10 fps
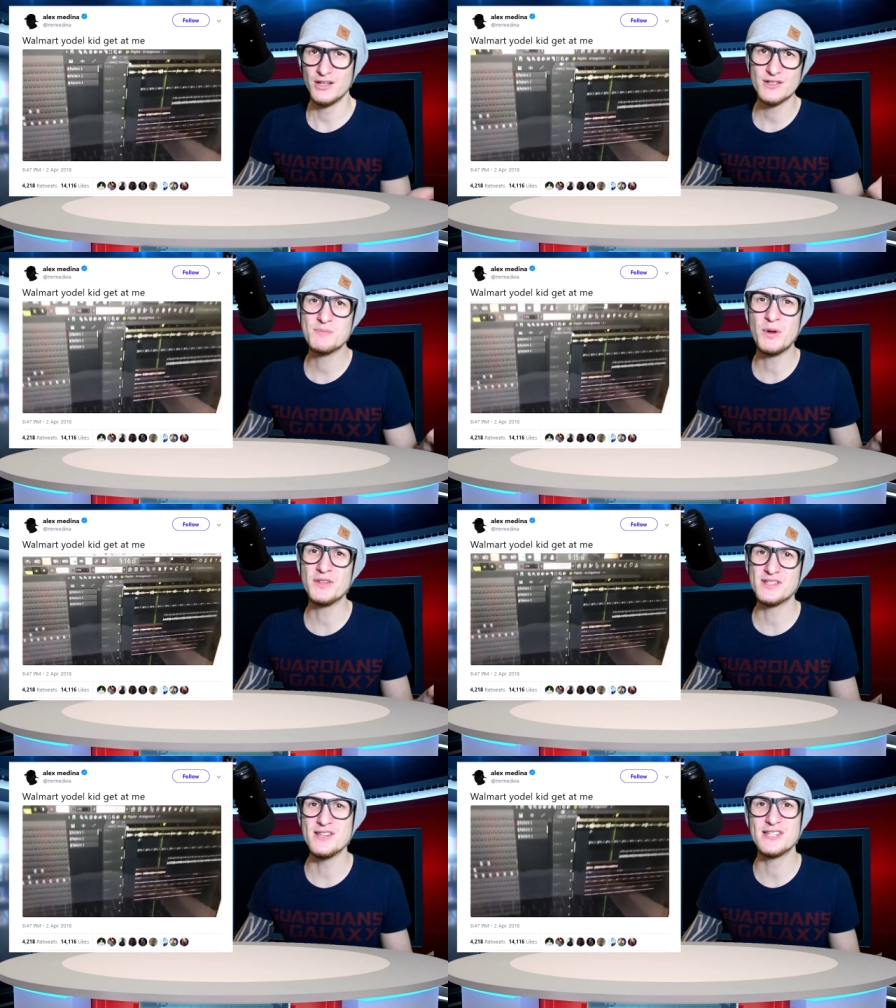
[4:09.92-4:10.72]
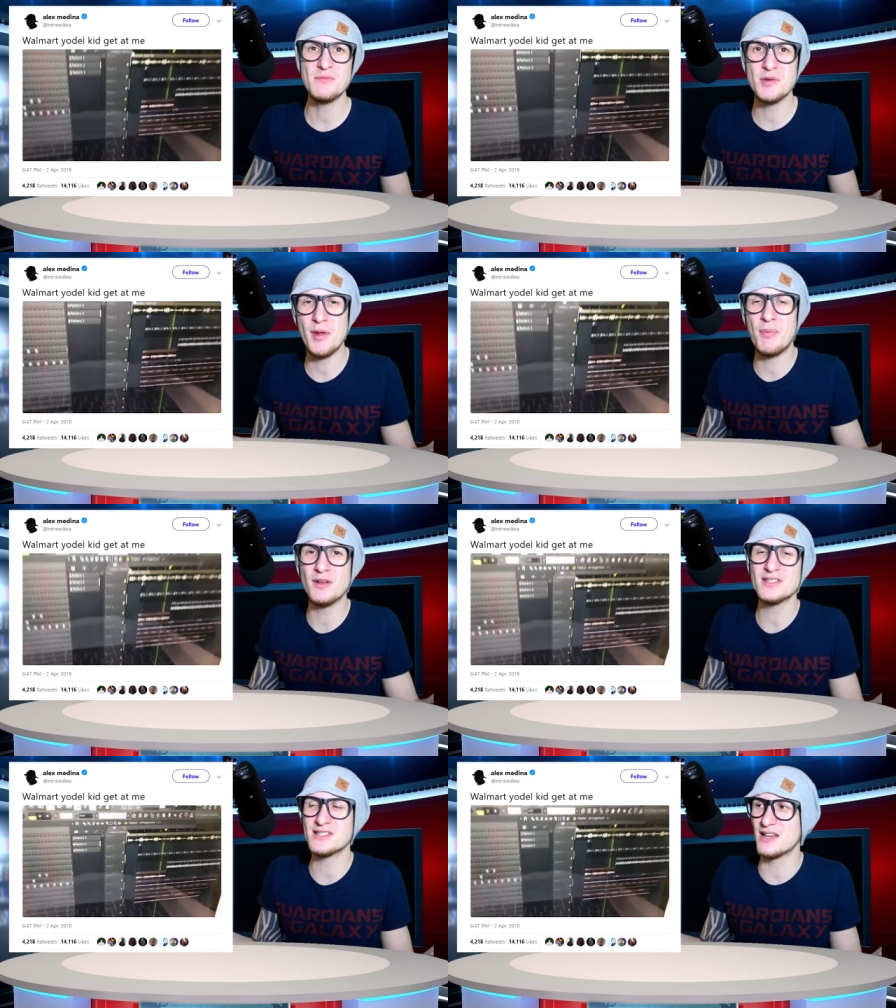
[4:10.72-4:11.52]
responses seem to be
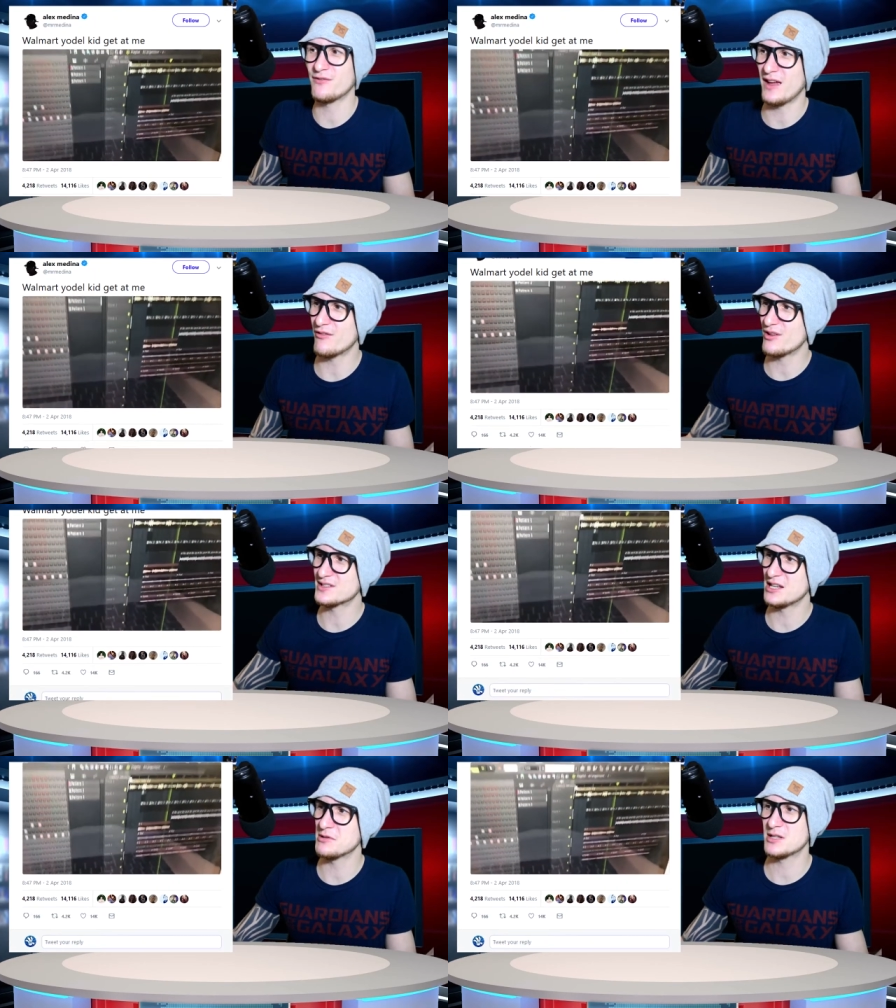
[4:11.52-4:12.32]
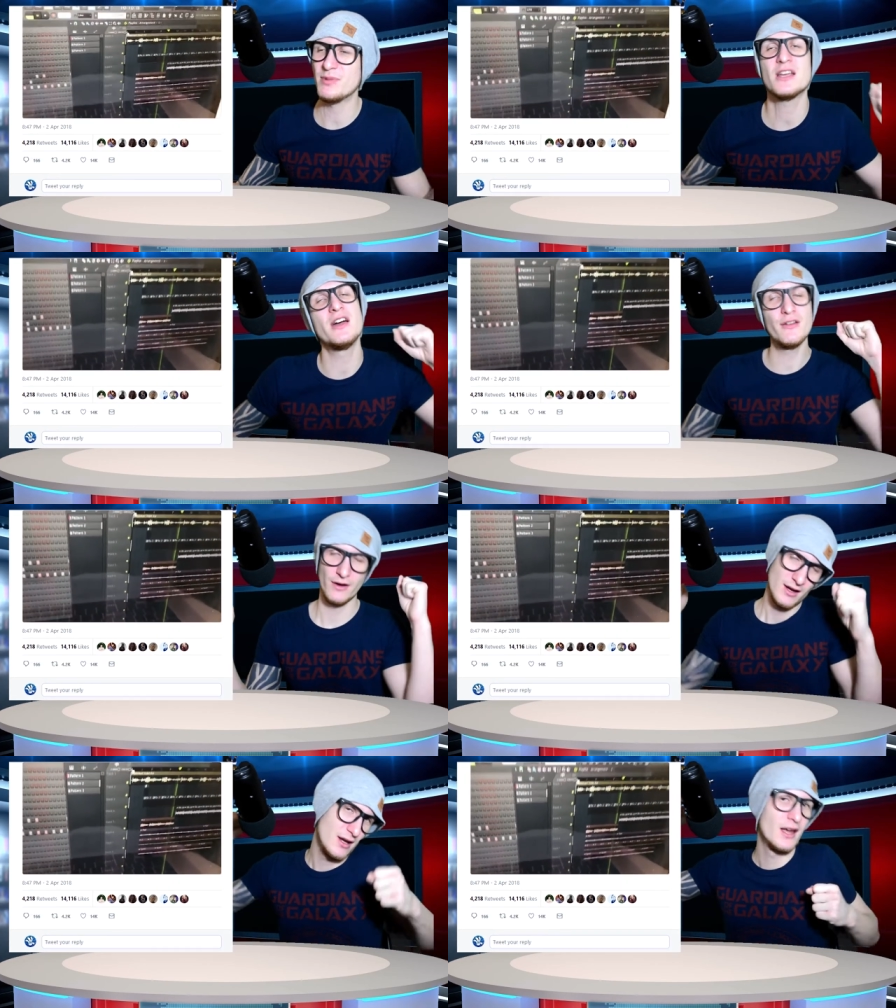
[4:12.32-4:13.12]
positive. Everyone seems to be kind of
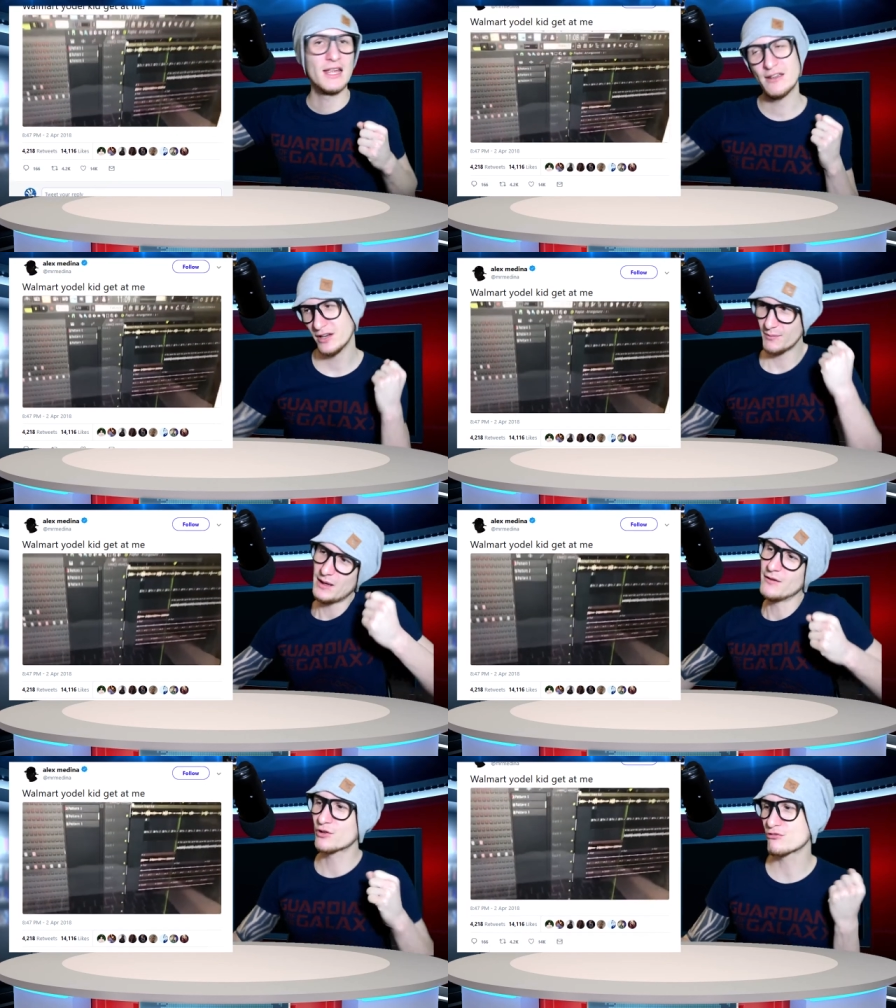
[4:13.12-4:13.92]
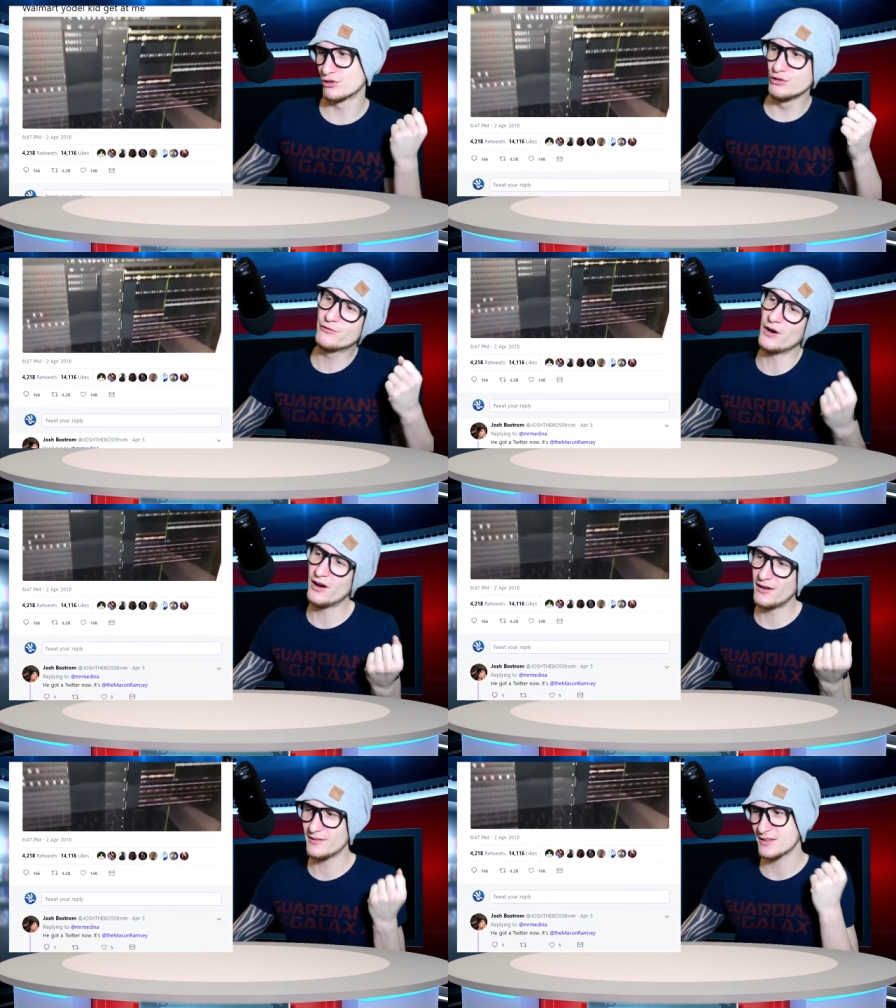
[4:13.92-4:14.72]
giving a bit of a groove
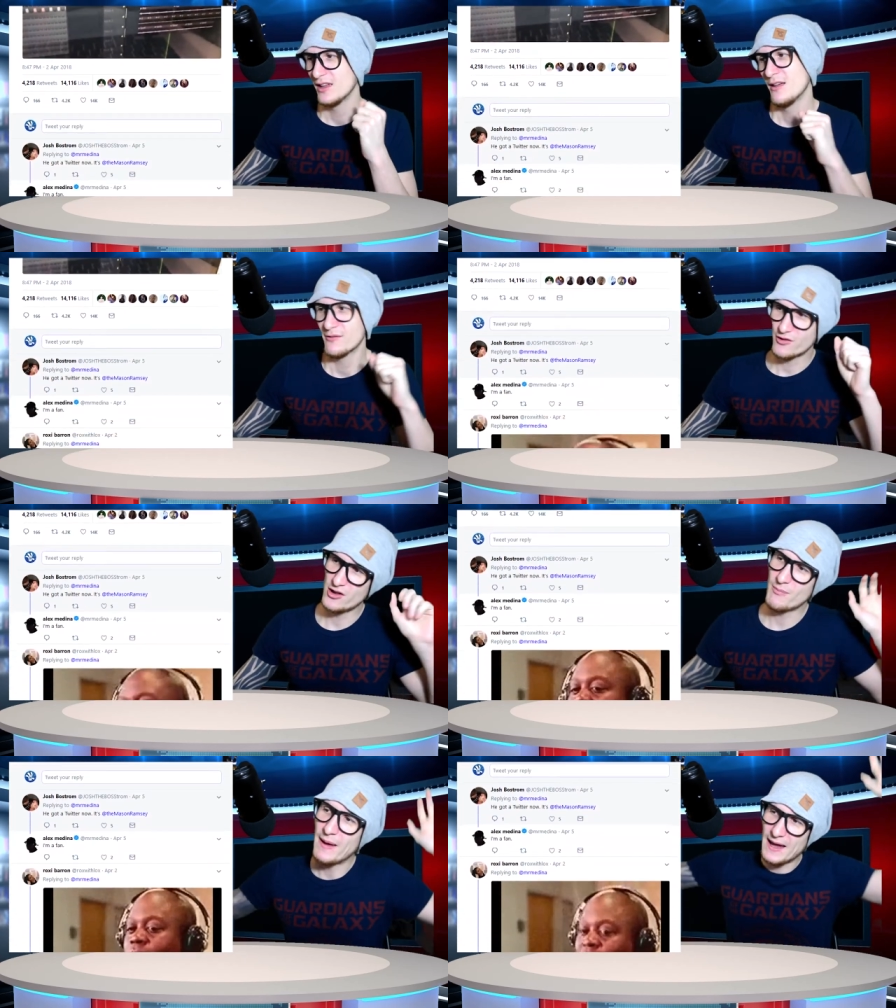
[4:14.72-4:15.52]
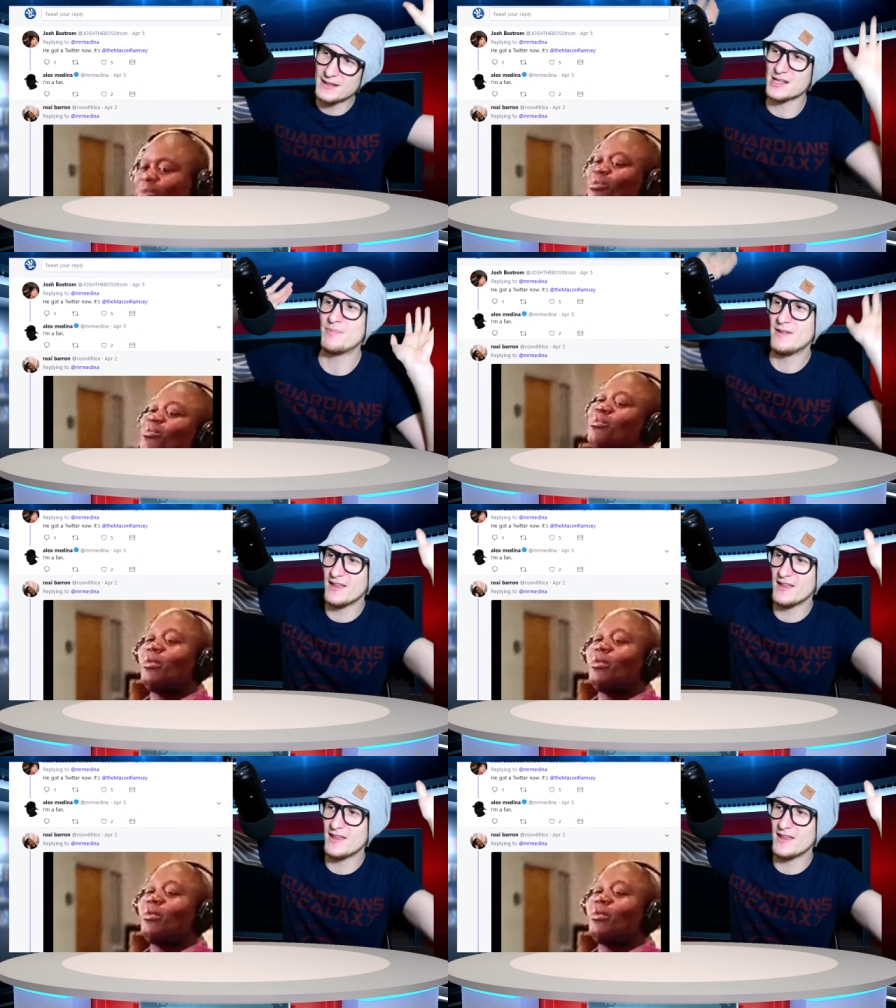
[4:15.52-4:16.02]
on, throwing their pads up in